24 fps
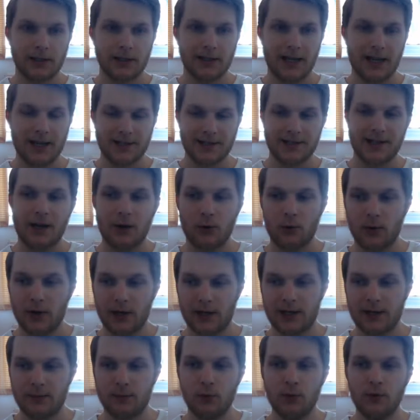let's now
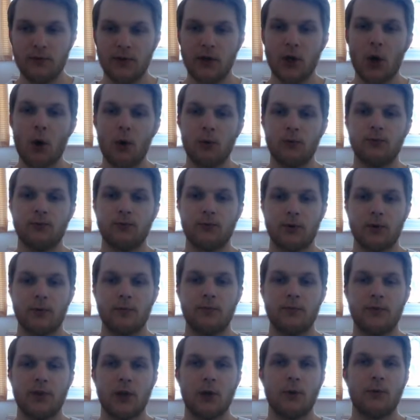quickly, moving on
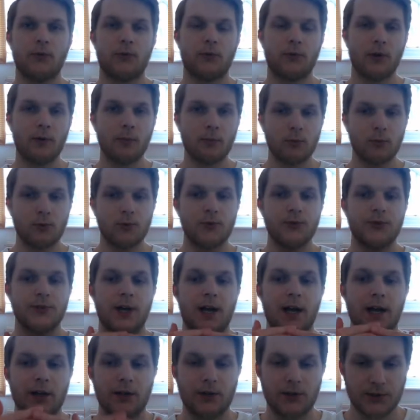from the ensembles
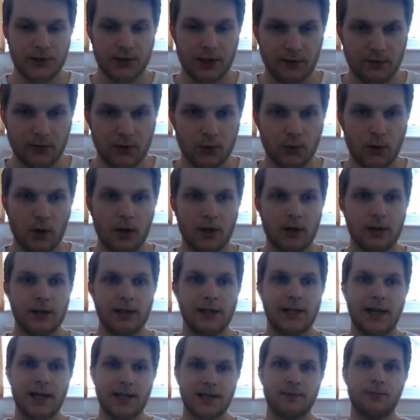at Conservatoire,
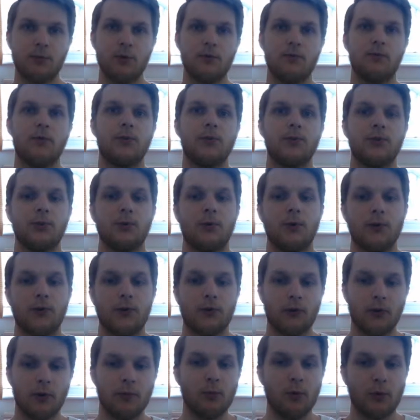let's move on to
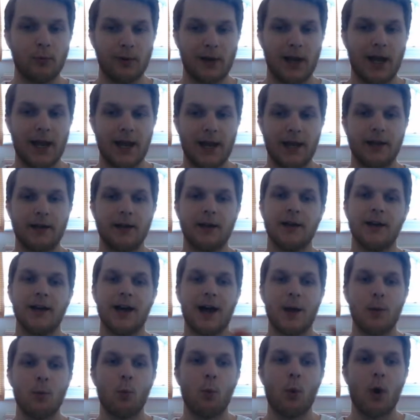ensemble playing
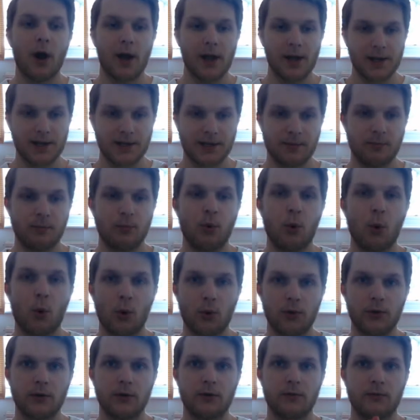and why it's
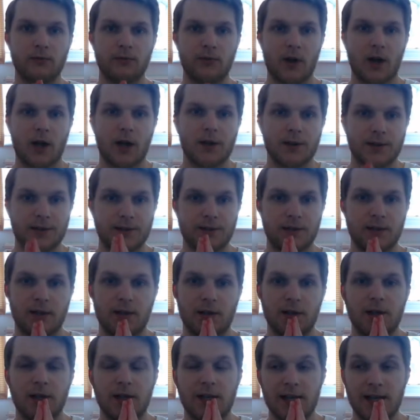important for us
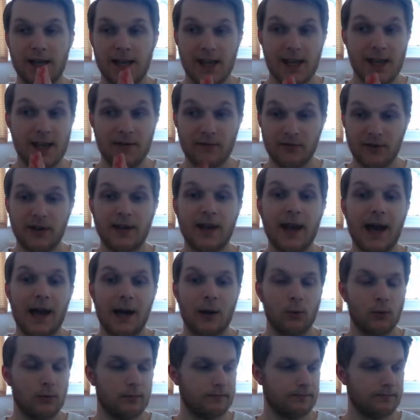even now.